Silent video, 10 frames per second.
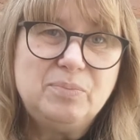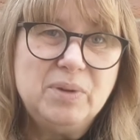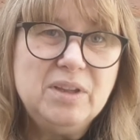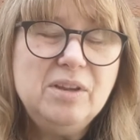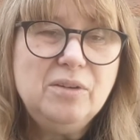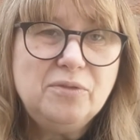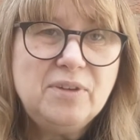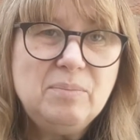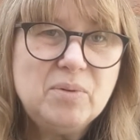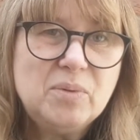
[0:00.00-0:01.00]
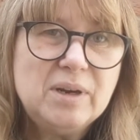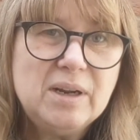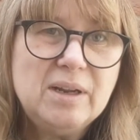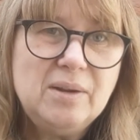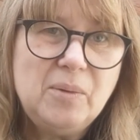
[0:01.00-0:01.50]
beginning of
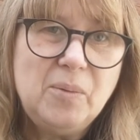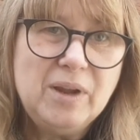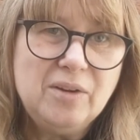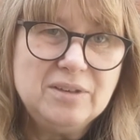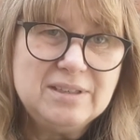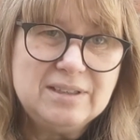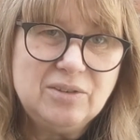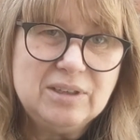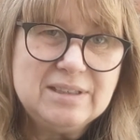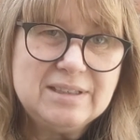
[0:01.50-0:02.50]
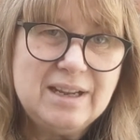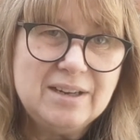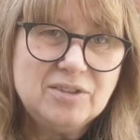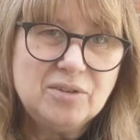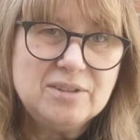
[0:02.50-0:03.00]
February, we're gonna start
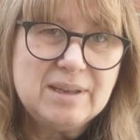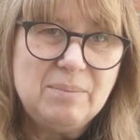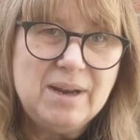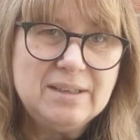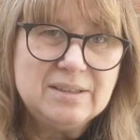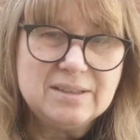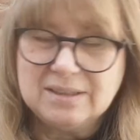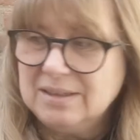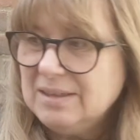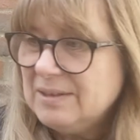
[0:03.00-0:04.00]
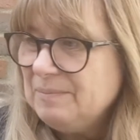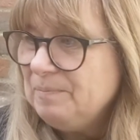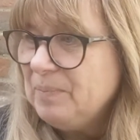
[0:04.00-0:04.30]
on some lettuces.